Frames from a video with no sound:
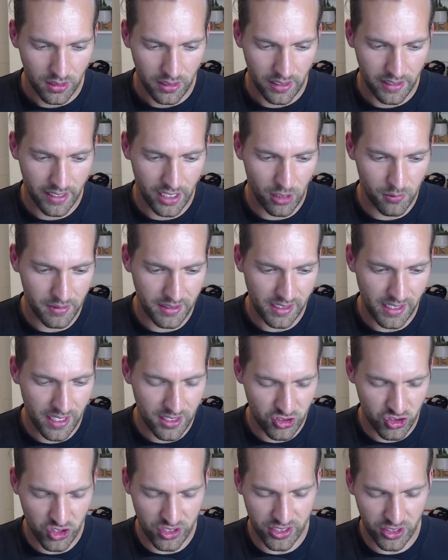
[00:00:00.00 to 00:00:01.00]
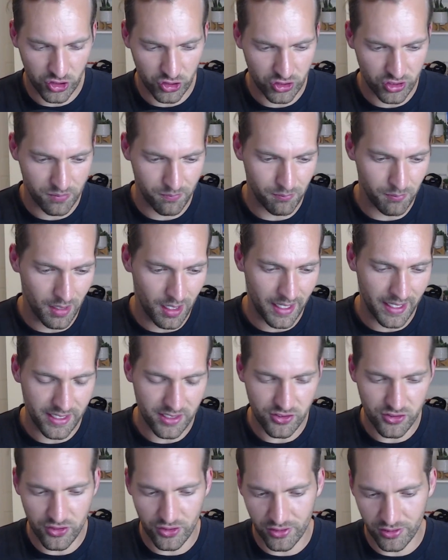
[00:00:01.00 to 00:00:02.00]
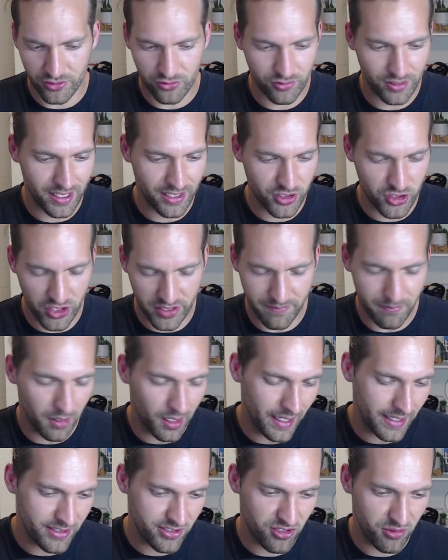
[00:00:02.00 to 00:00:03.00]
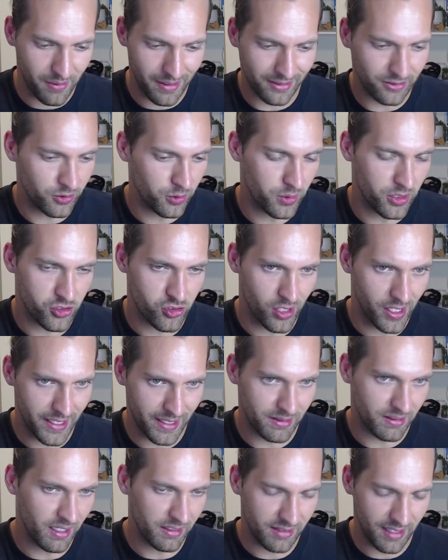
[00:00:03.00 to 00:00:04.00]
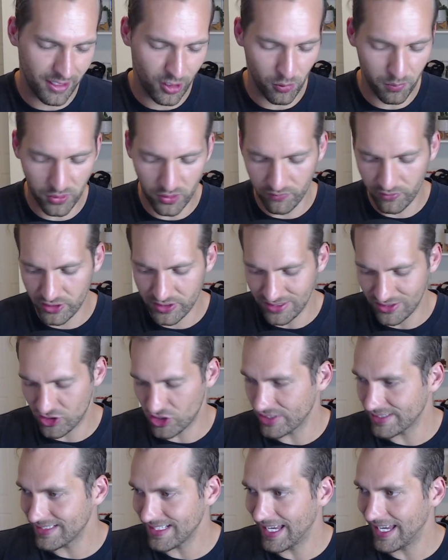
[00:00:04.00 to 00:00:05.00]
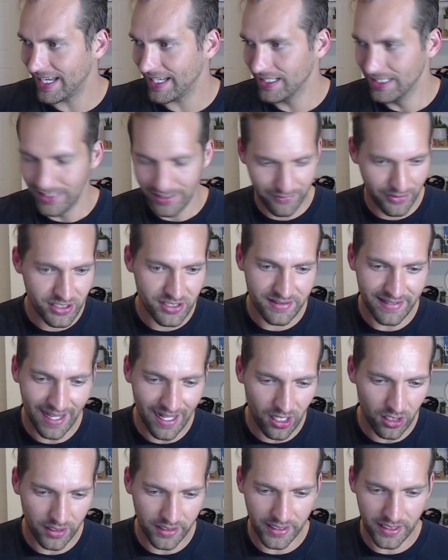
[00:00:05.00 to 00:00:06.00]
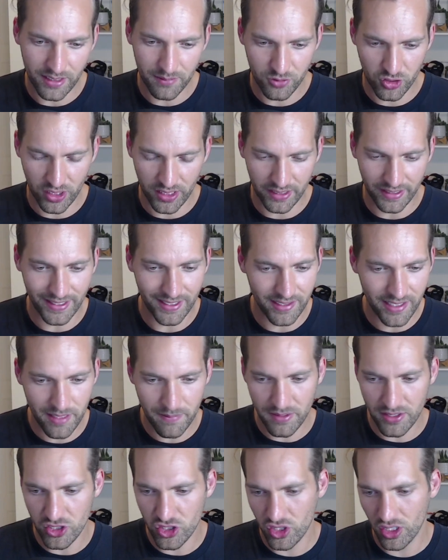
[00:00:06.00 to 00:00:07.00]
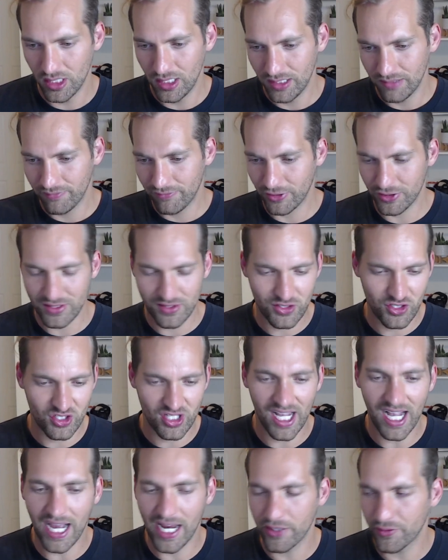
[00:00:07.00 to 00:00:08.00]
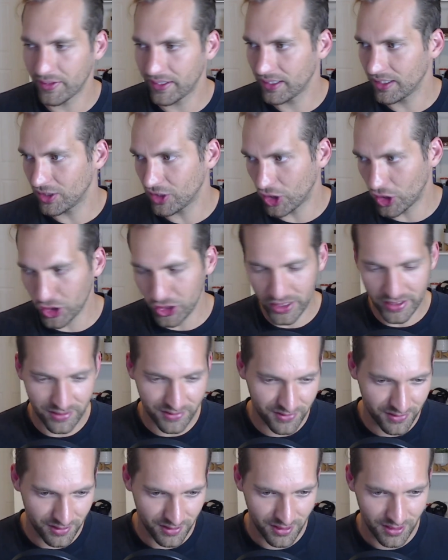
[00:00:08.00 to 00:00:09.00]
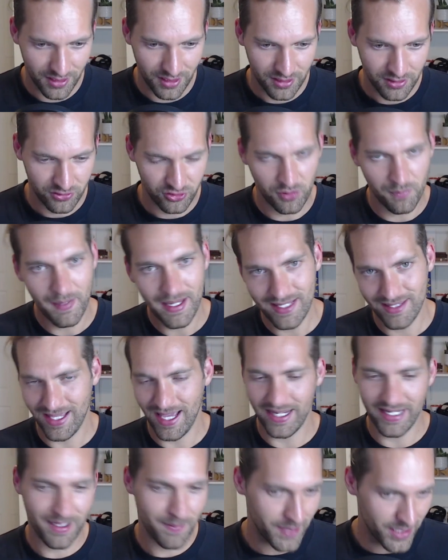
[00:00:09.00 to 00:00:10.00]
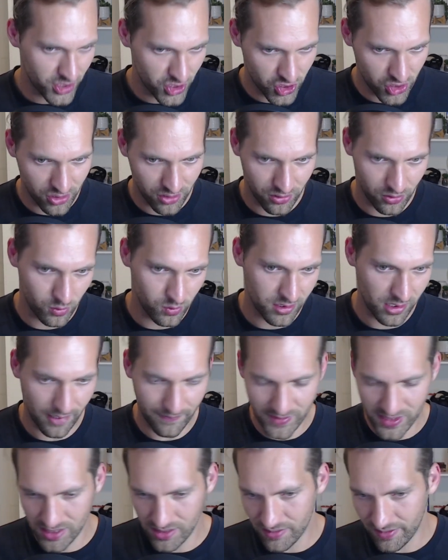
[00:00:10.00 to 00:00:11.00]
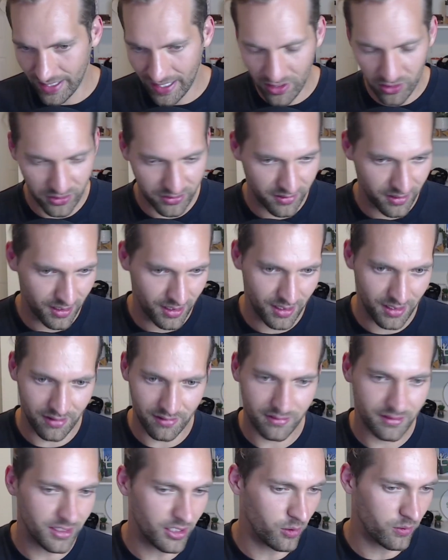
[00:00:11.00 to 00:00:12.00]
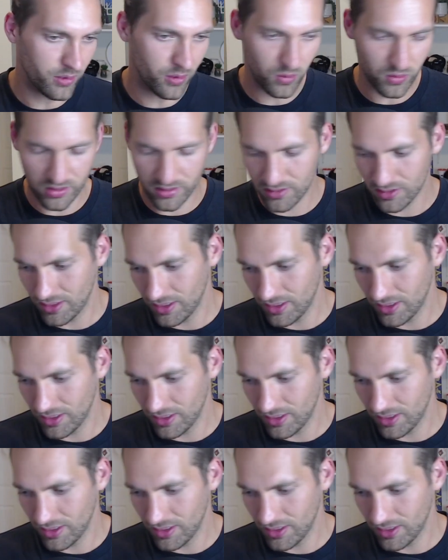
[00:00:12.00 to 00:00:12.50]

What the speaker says: And how many engineers' minds or strategists' minds do I do to try to get that output, versus just say, if it's DALL-E and I'm trying to get an image, versus just hiring an artist to make that image who's obviously talented and, you know, knows,